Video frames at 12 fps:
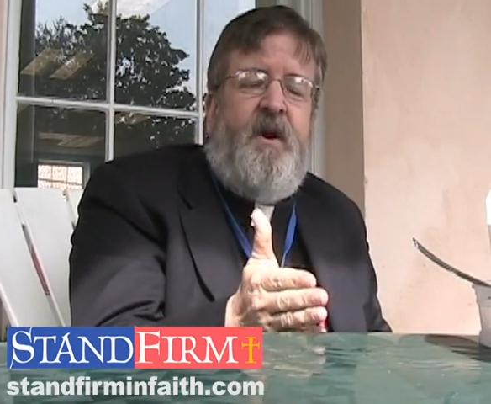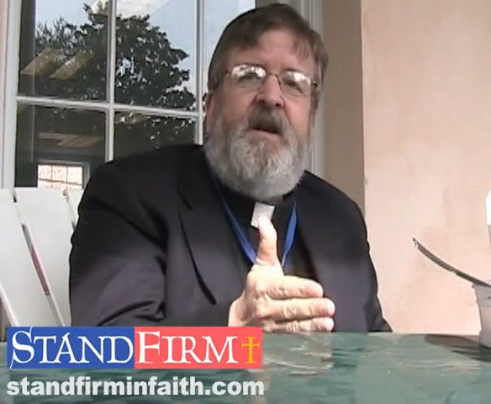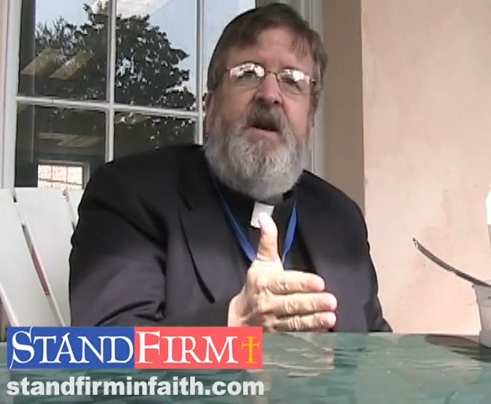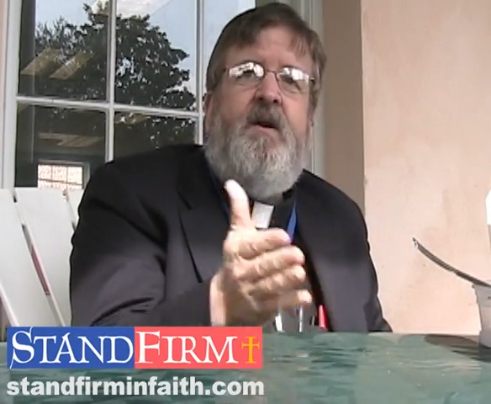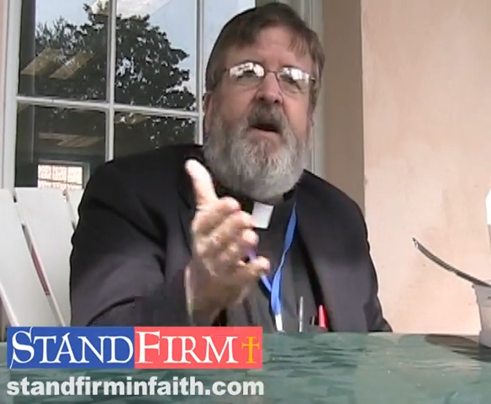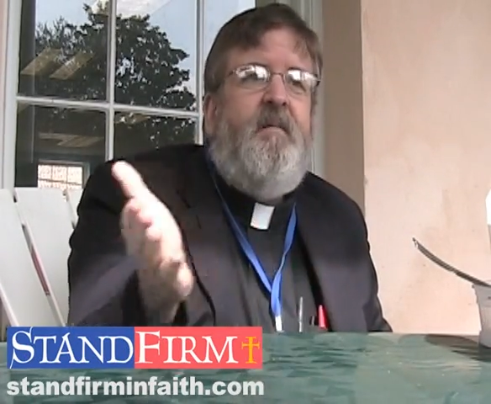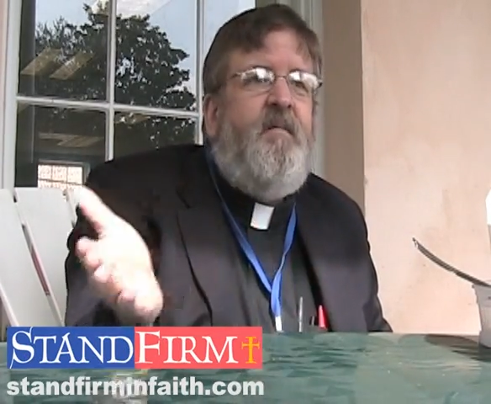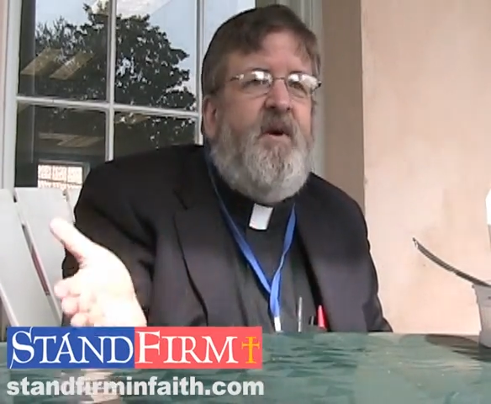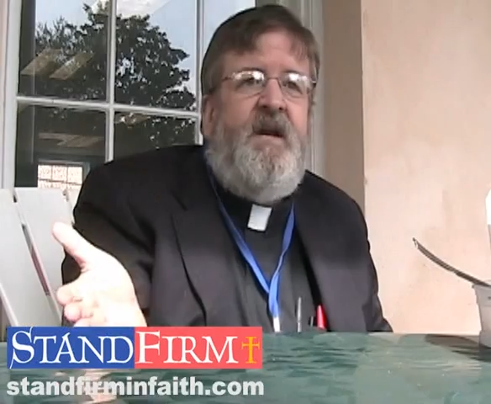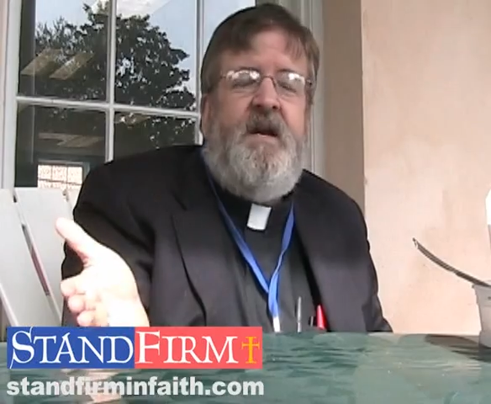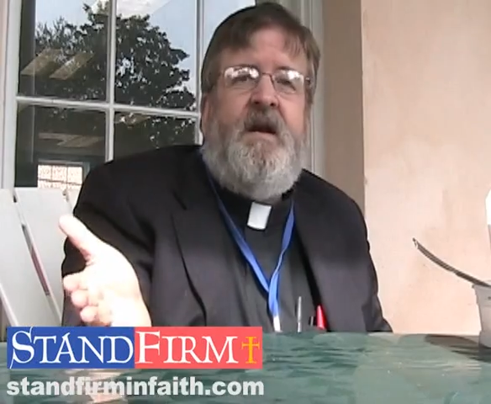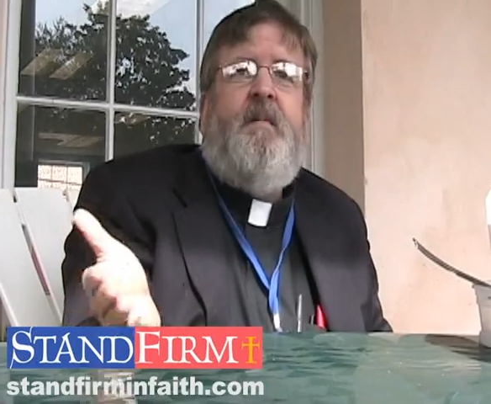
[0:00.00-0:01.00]
And here I'm
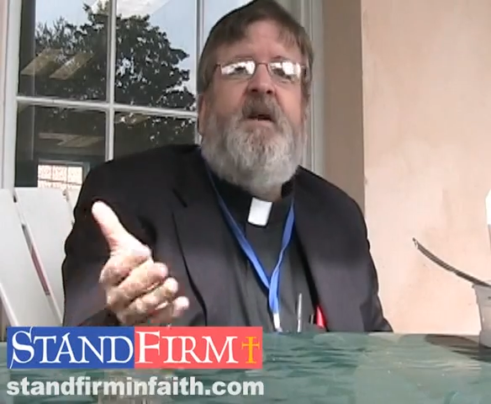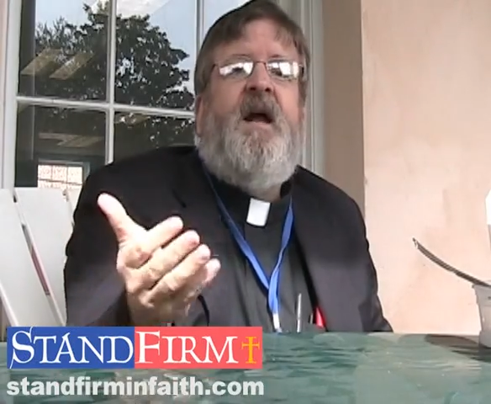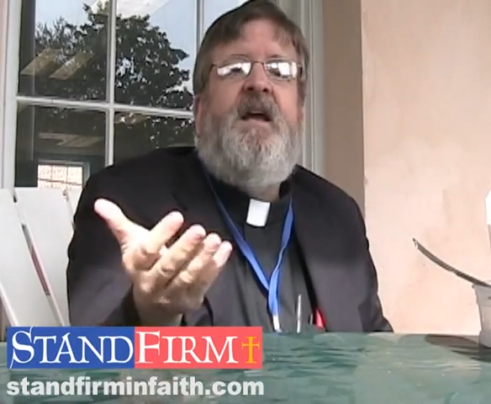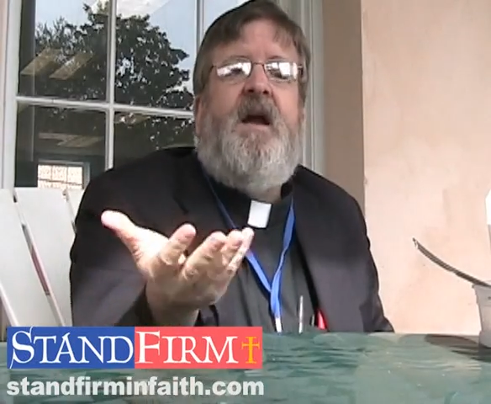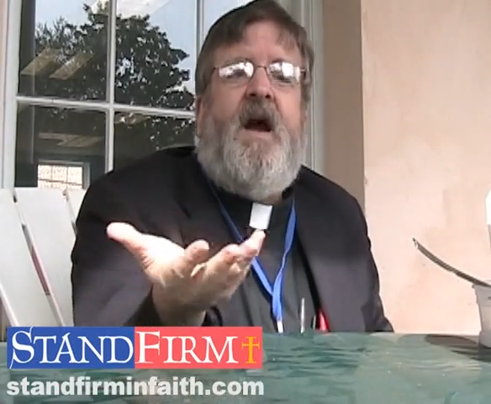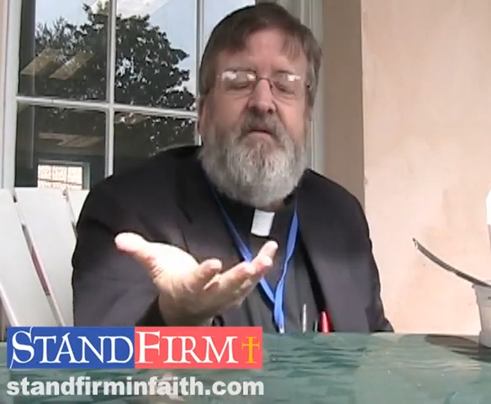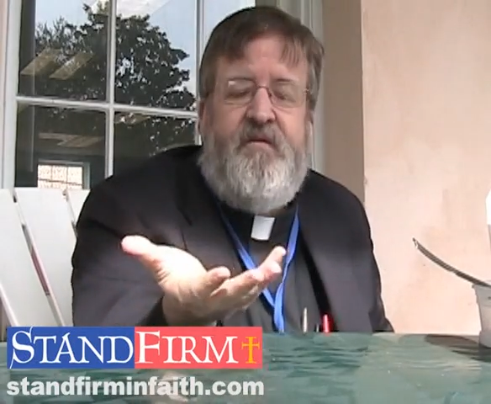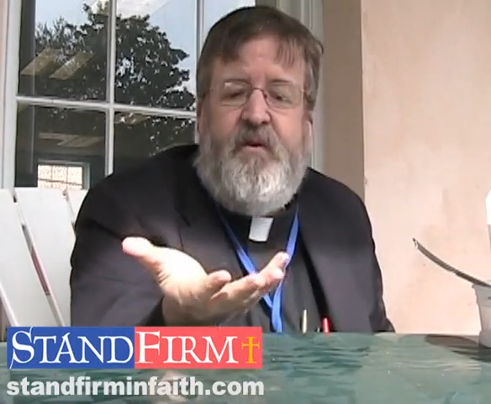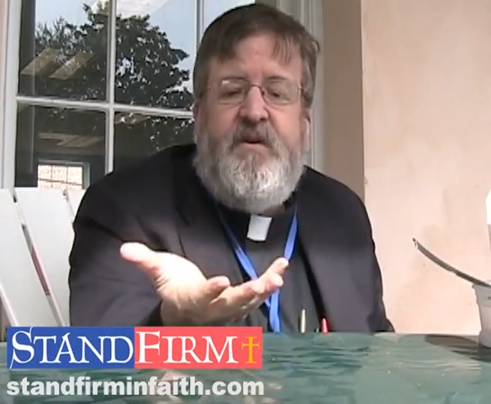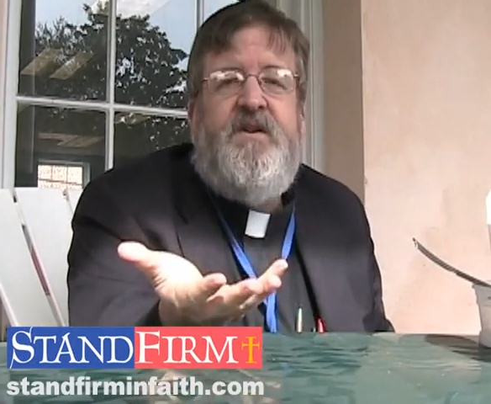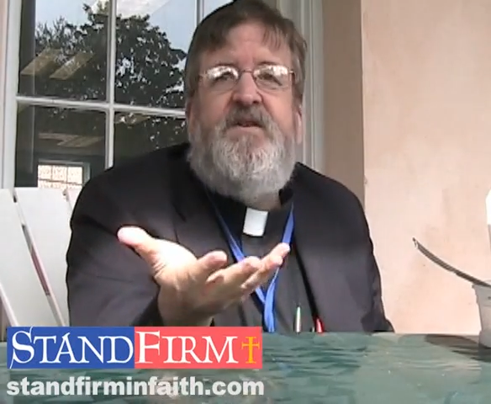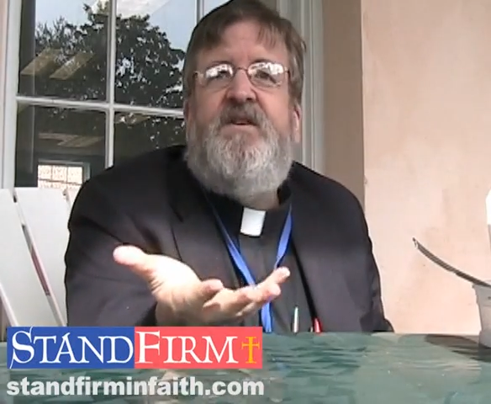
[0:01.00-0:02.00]
reading,
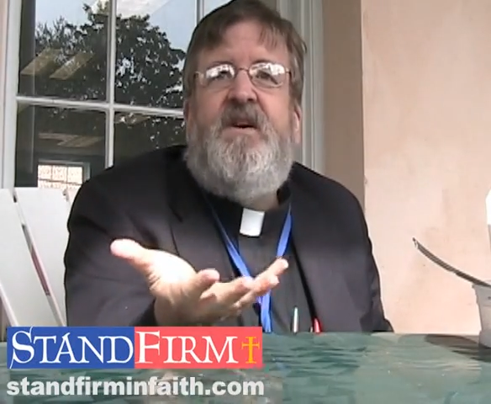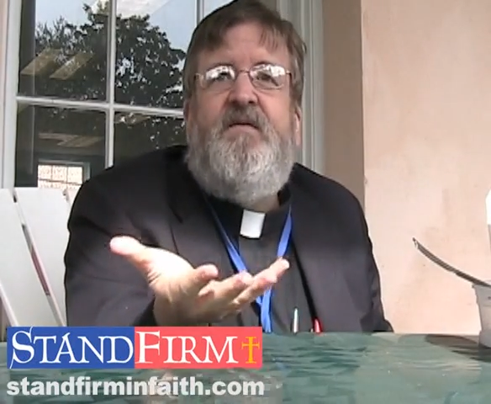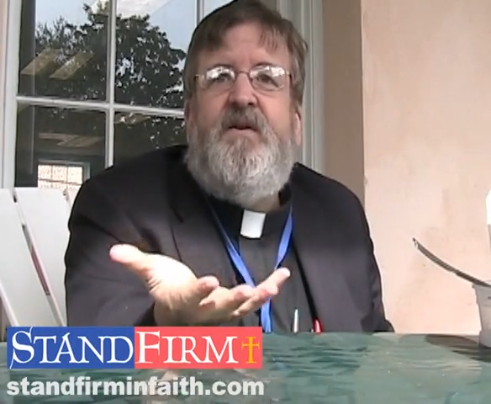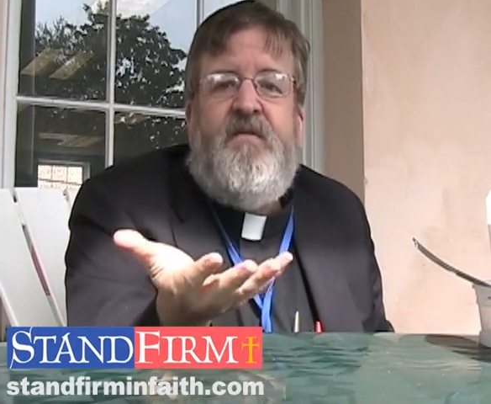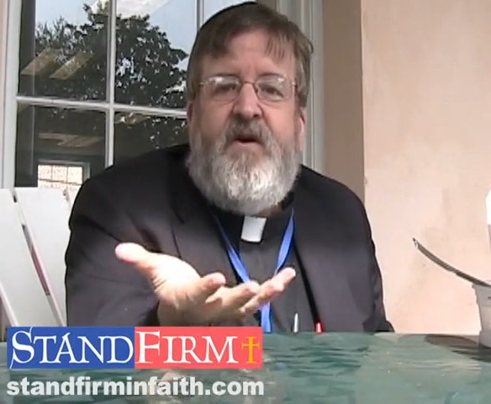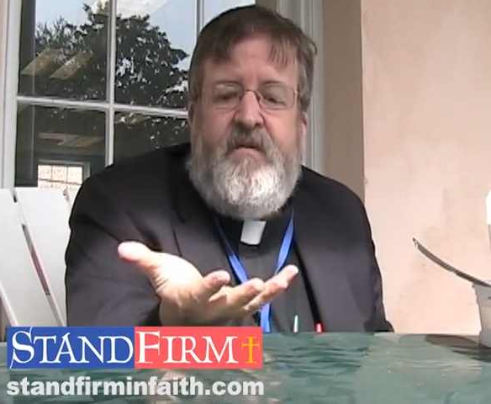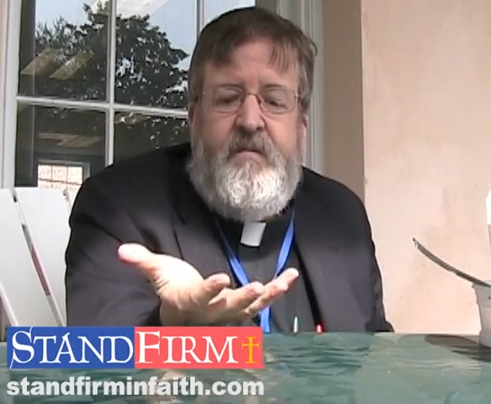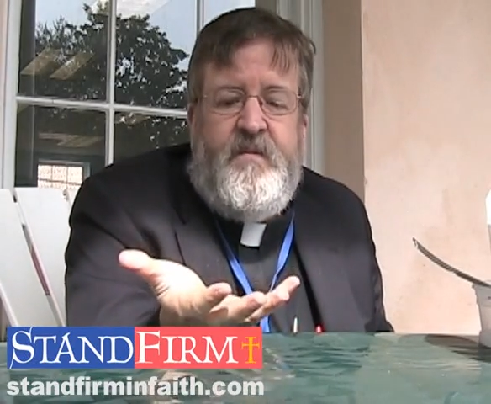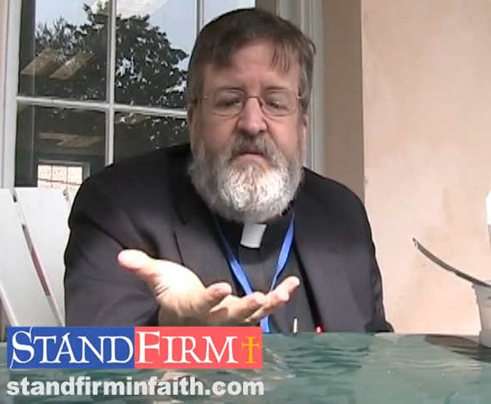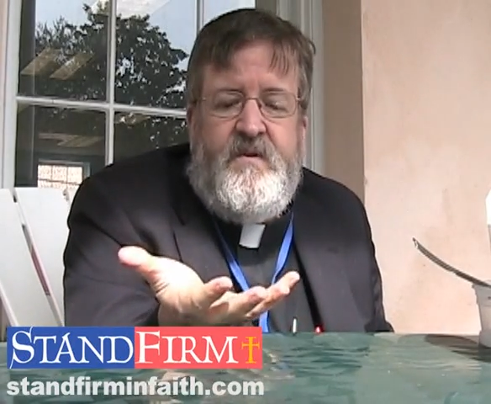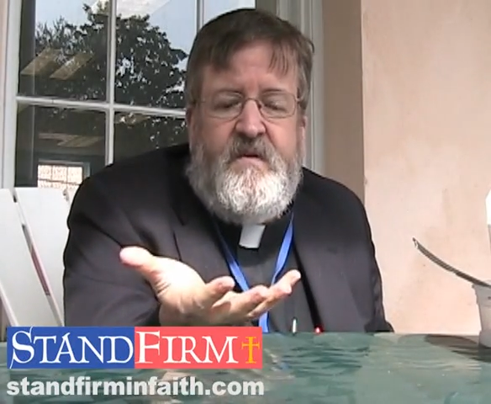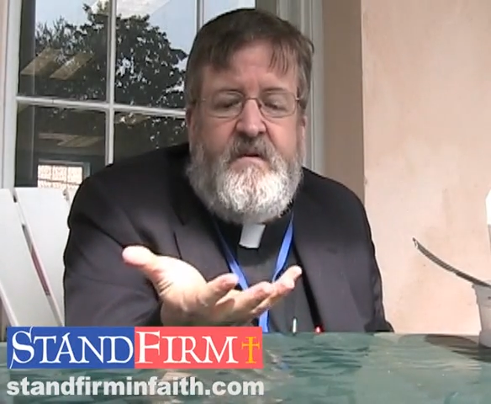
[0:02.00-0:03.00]
just to give you a very
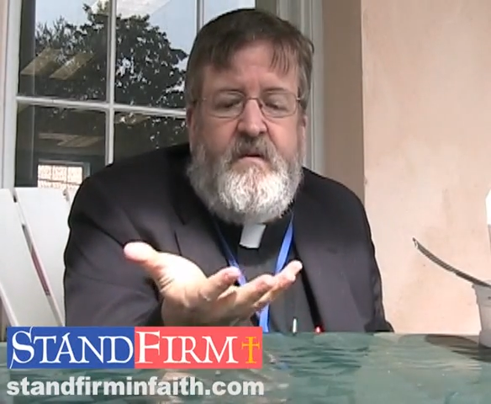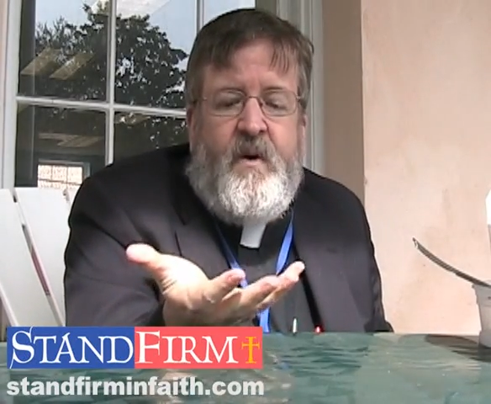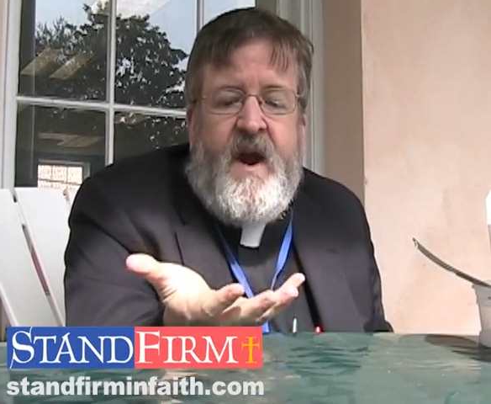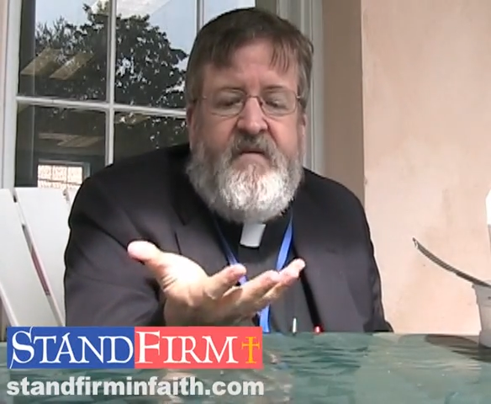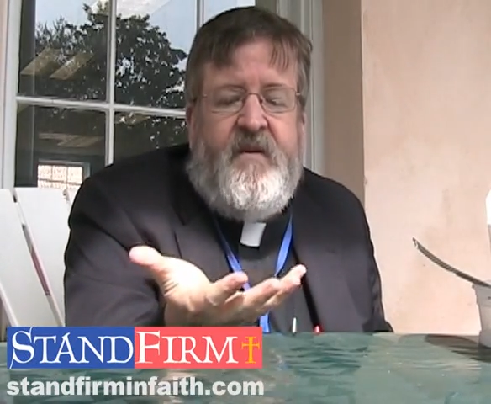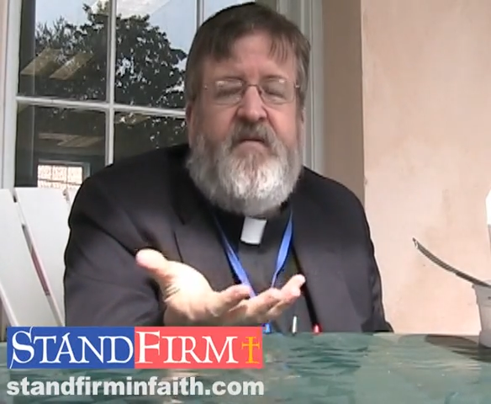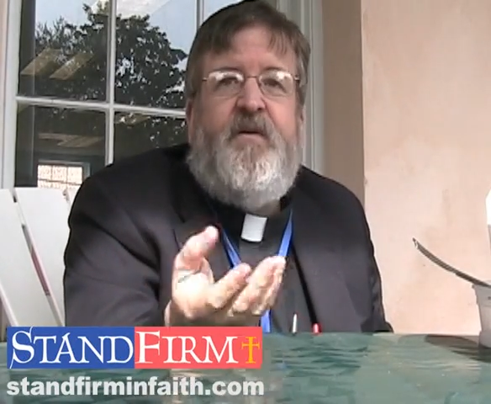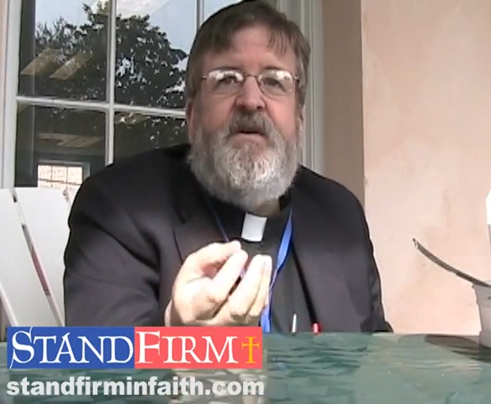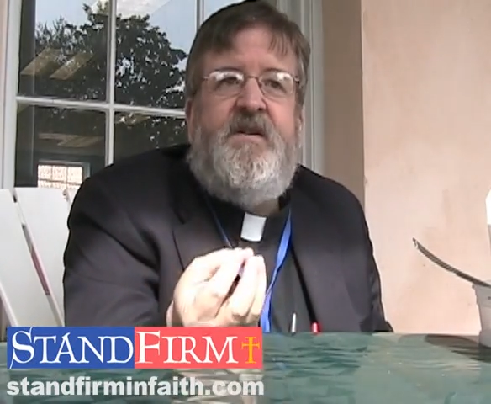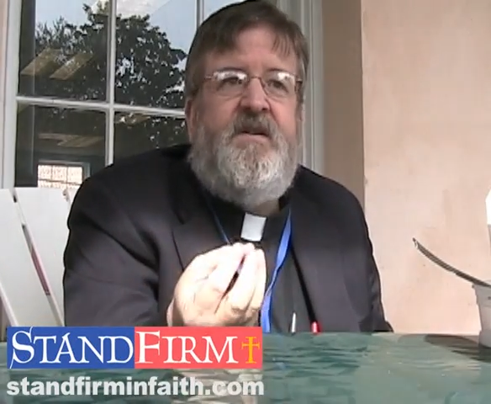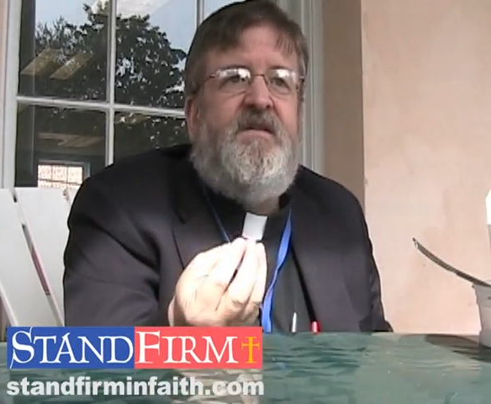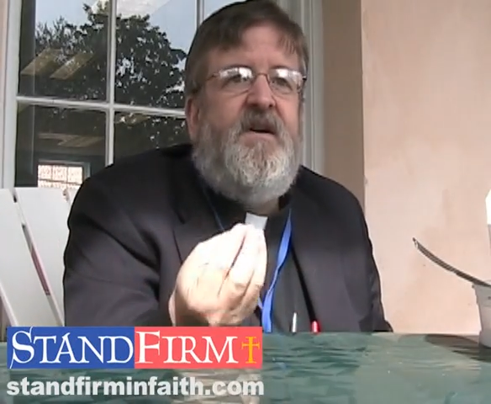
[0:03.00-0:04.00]
graphic, for
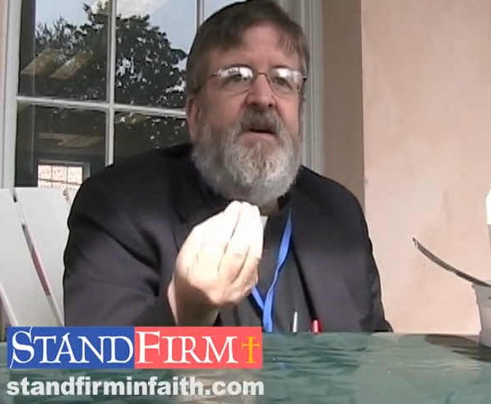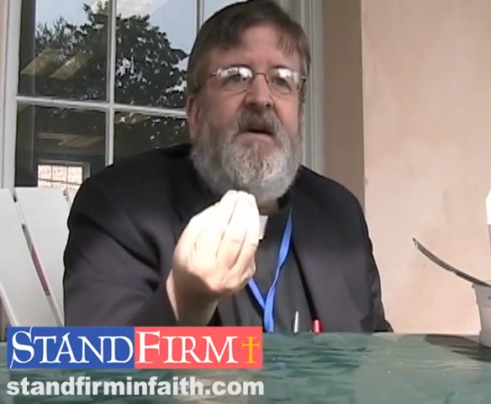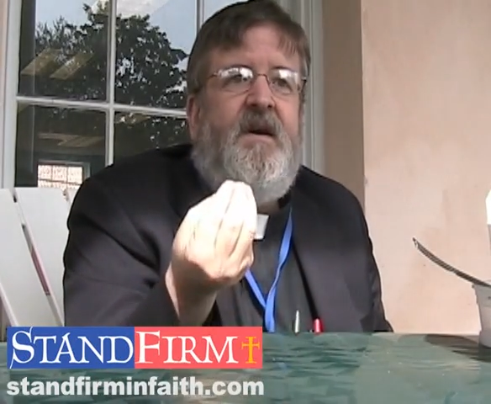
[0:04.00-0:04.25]
instance,